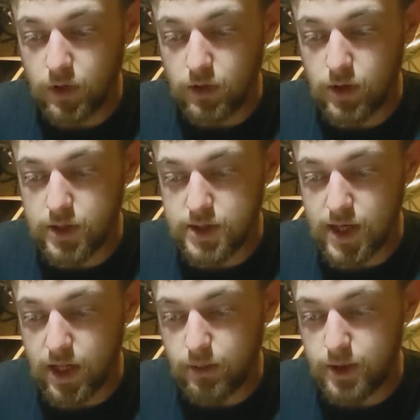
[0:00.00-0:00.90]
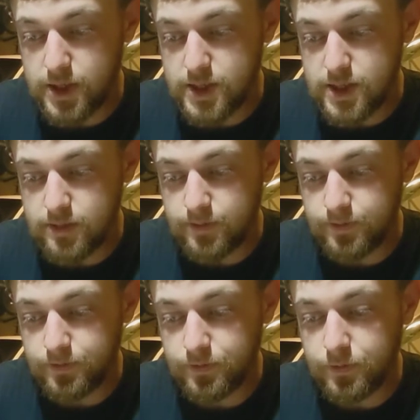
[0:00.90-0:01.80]
Long side of the piston,
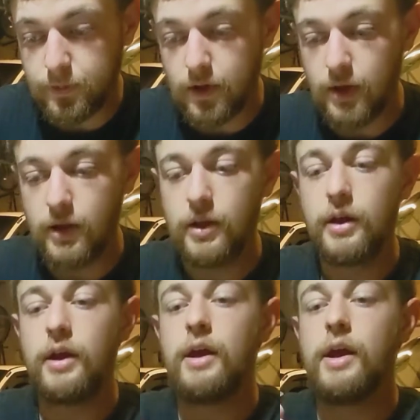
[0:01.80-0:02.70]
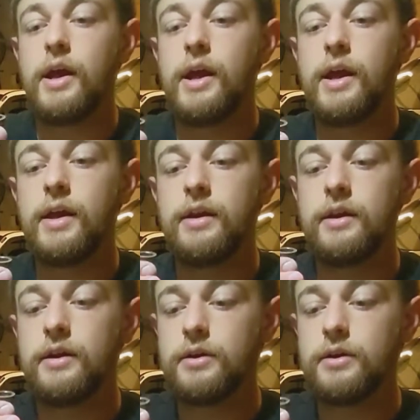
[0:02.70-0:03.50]
and